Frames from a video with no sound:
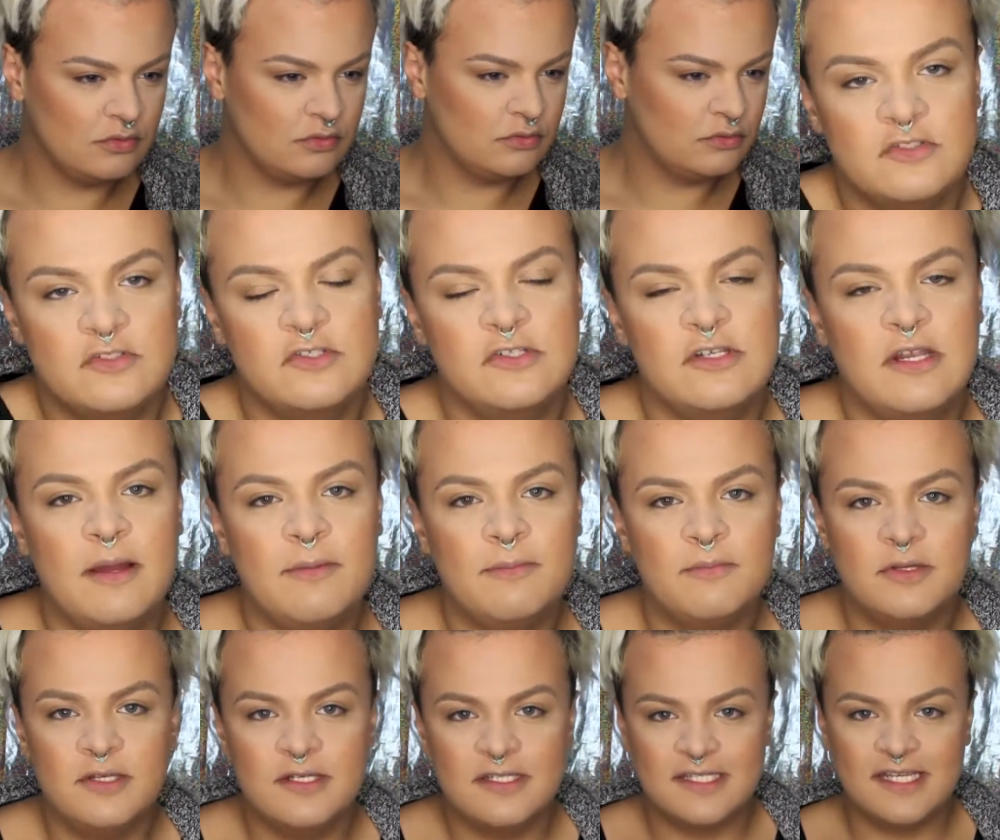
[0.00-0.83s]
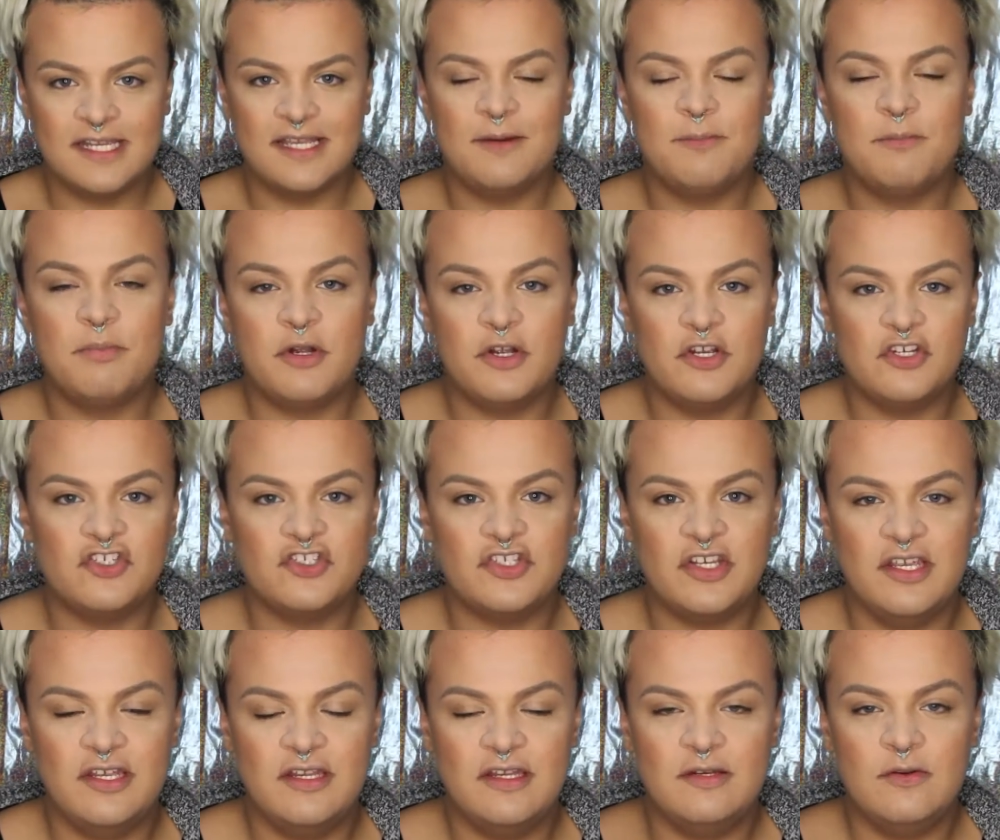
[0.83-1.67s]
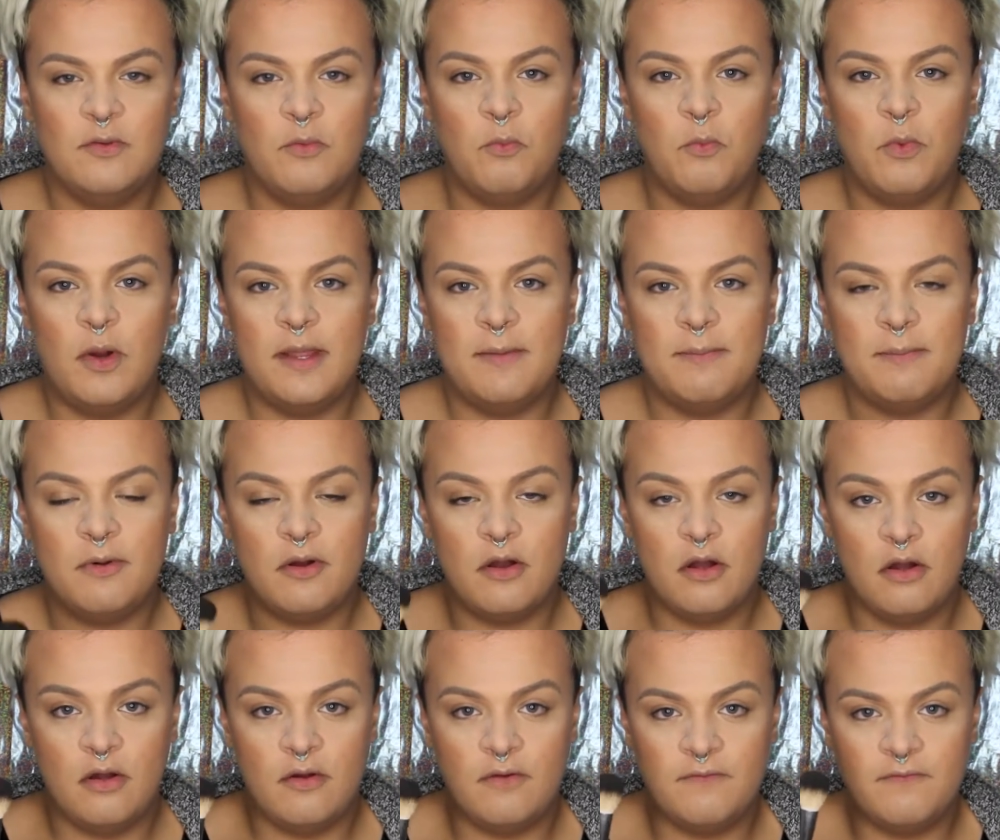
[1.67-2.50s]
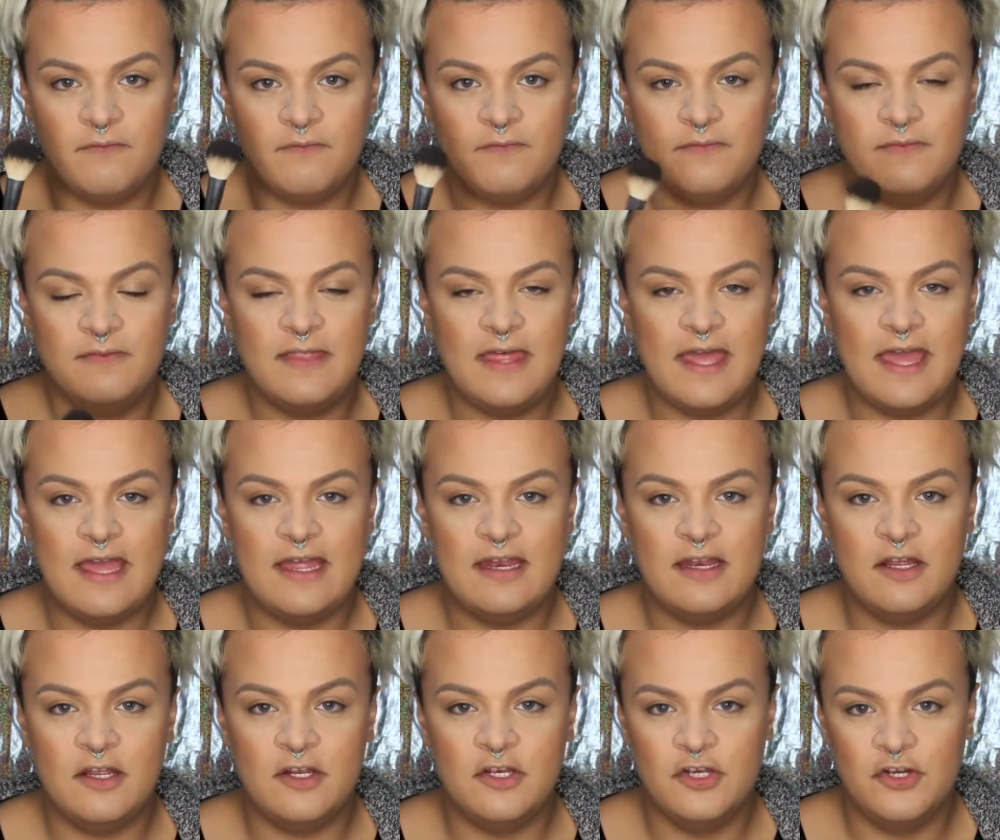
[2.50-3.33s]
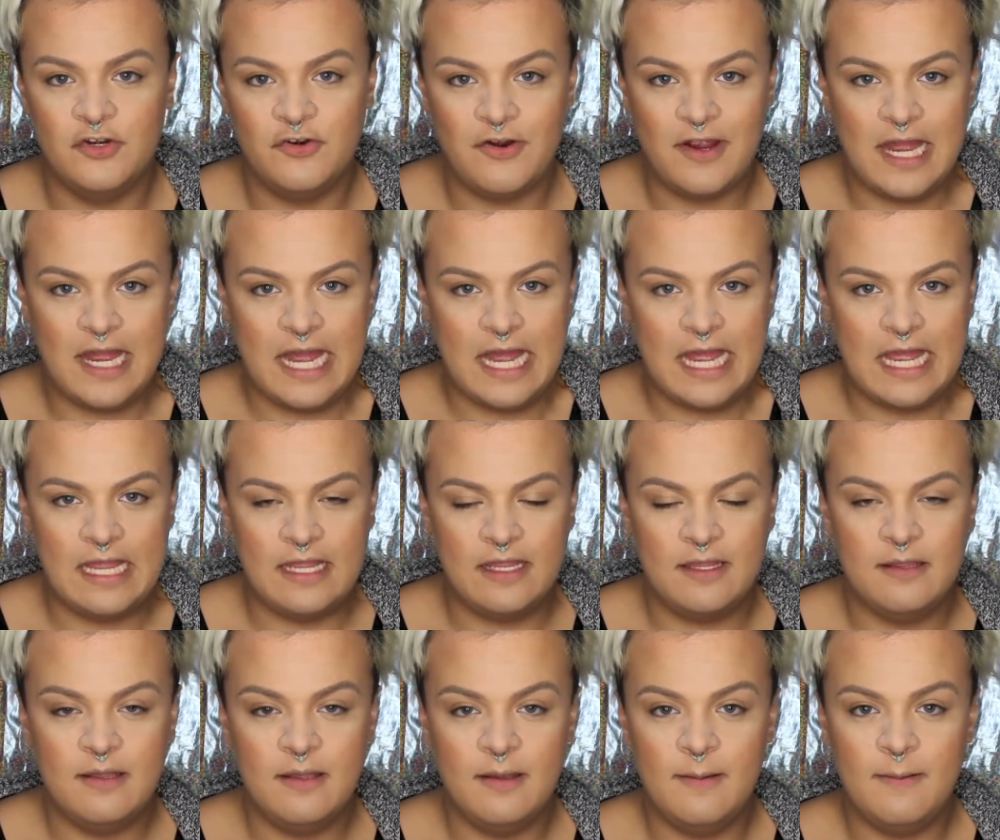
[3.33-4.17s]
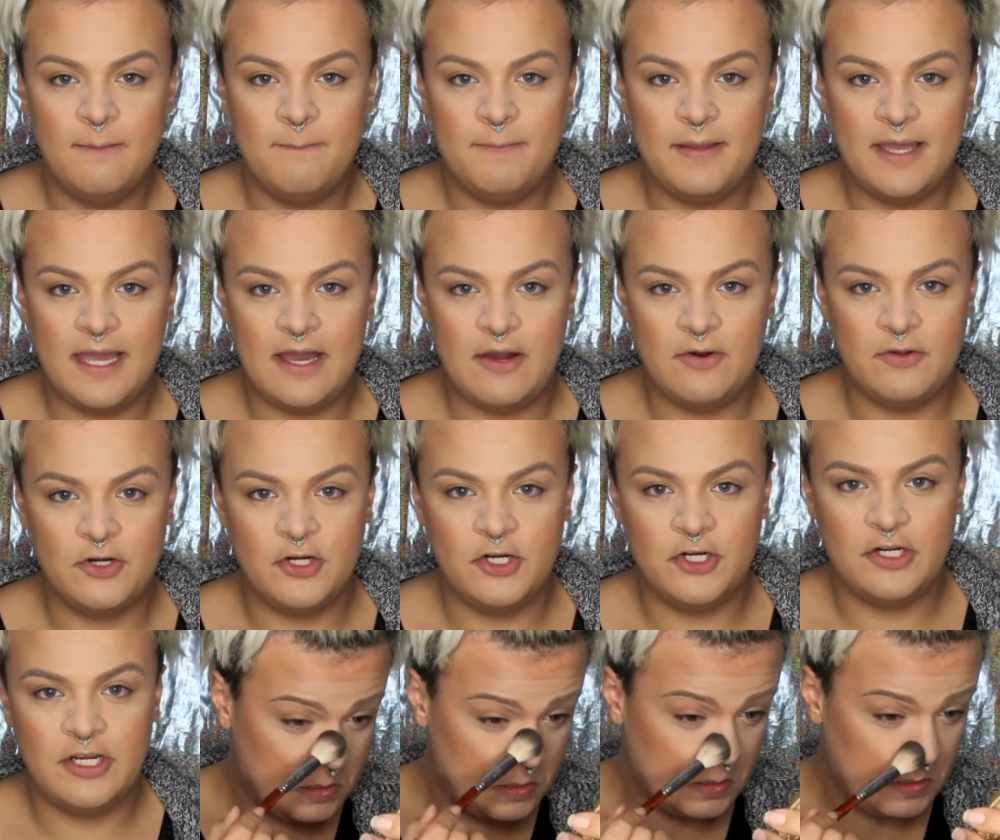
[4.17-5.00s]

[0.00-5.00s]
So now I'm going to take a brush and wipe off that under eye powder.